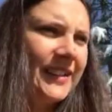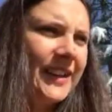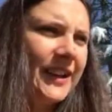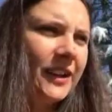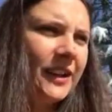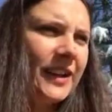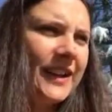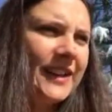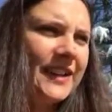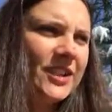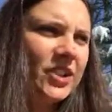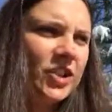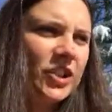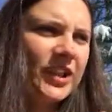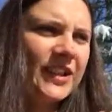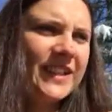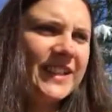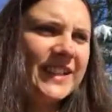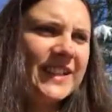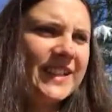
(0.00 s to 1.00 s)
there is
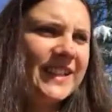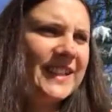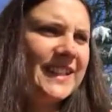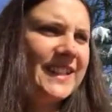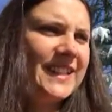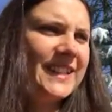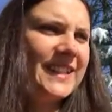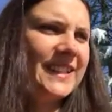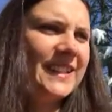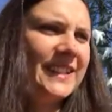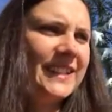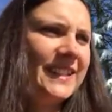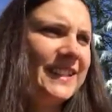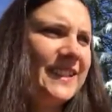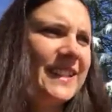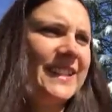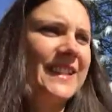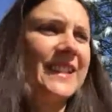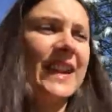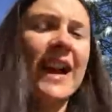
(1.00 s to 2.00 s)
just this de
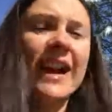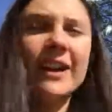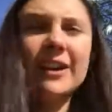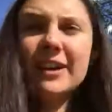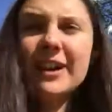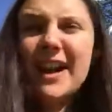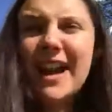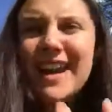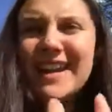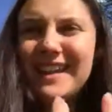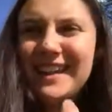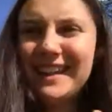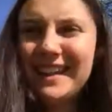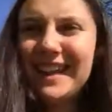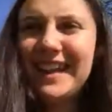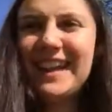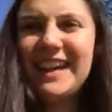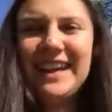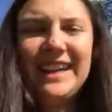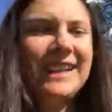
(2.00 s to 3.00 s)
desire and
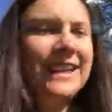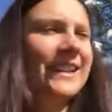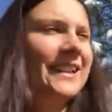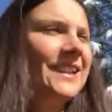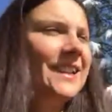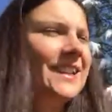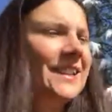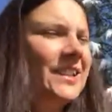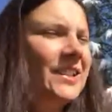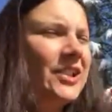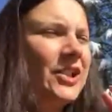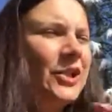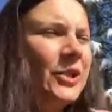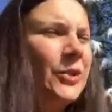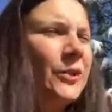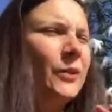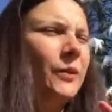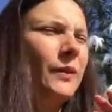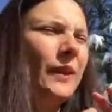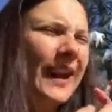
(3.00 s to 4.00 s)
need
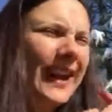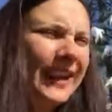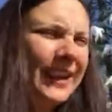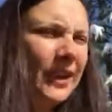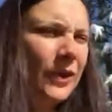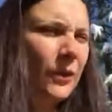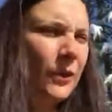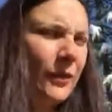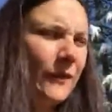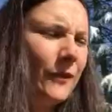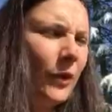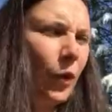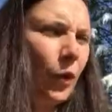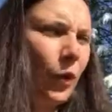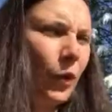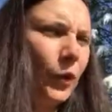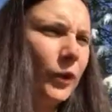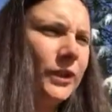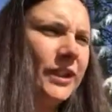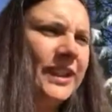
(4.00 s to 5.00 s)
to let go of
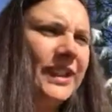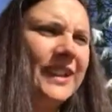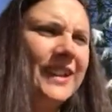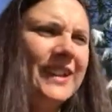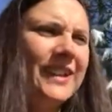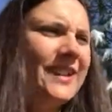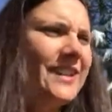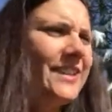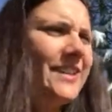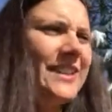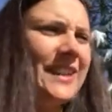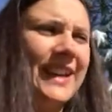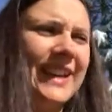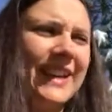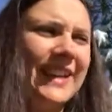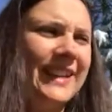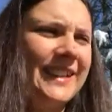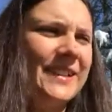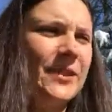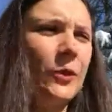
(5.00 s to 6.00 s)
old
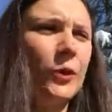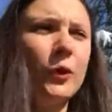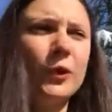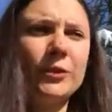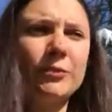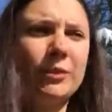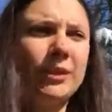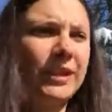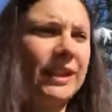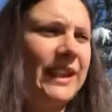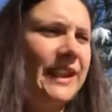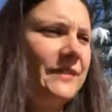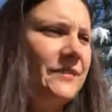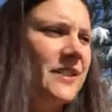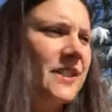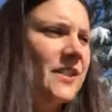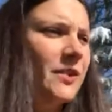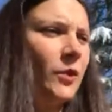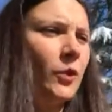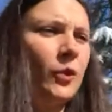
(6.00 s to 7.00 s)
things, old
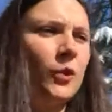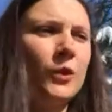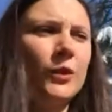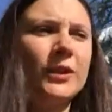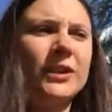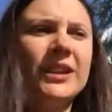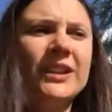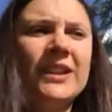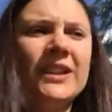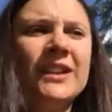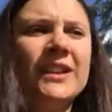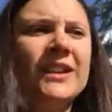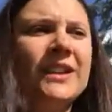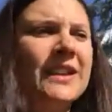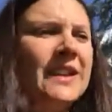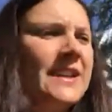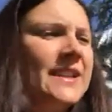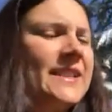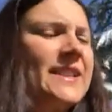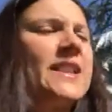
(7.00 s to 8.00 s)
beliefs, old
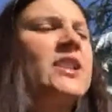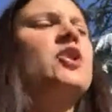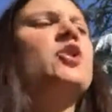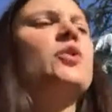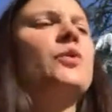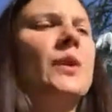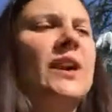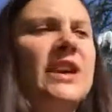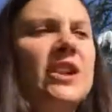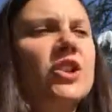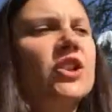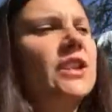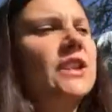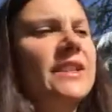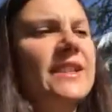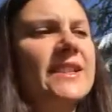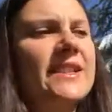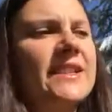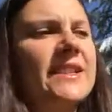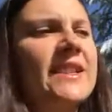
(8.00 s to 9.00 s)

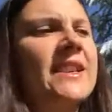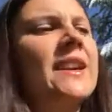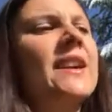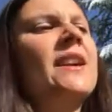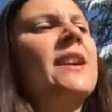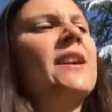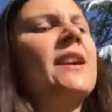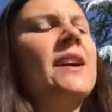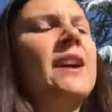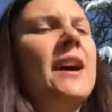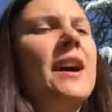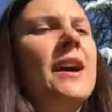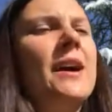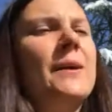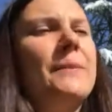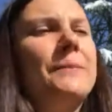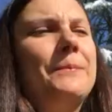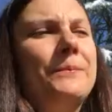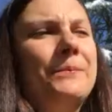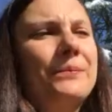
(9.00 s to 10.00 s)
situations,
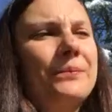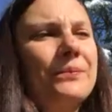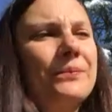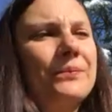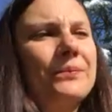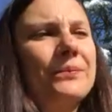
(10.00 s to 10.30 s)
um,